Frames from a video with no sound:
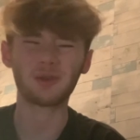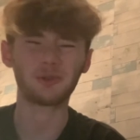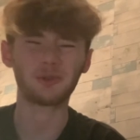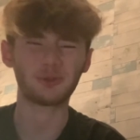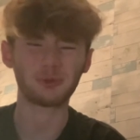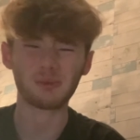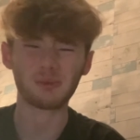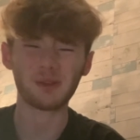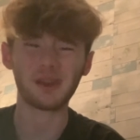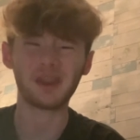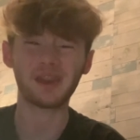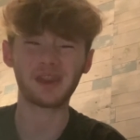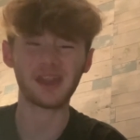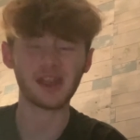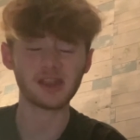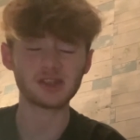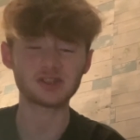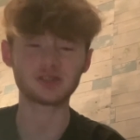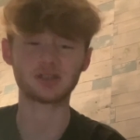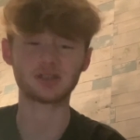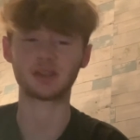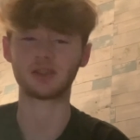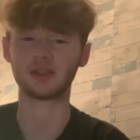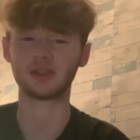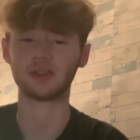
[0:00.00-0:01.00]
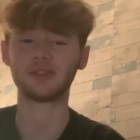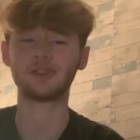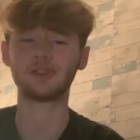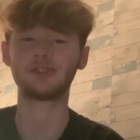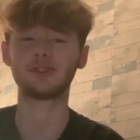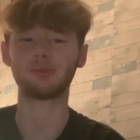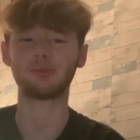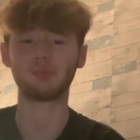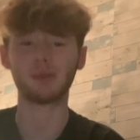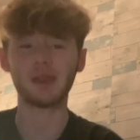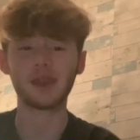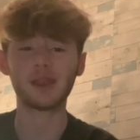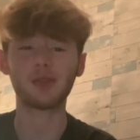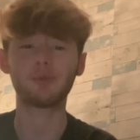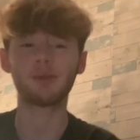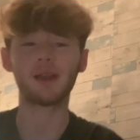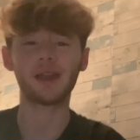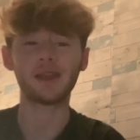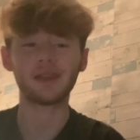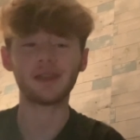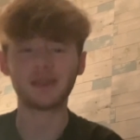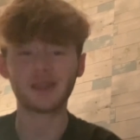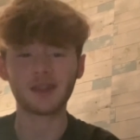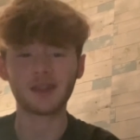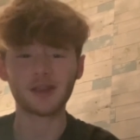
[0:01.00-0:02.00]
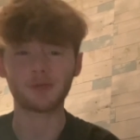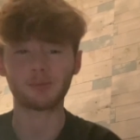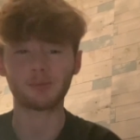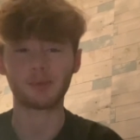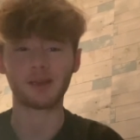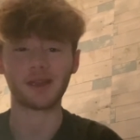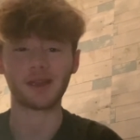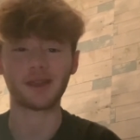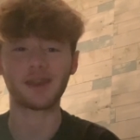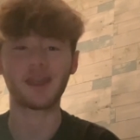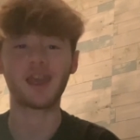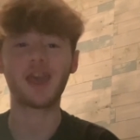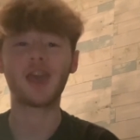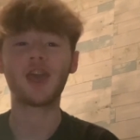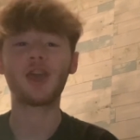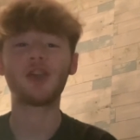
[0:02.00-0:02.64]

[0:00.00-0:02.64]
Smitty Nation. Smitty right here, man.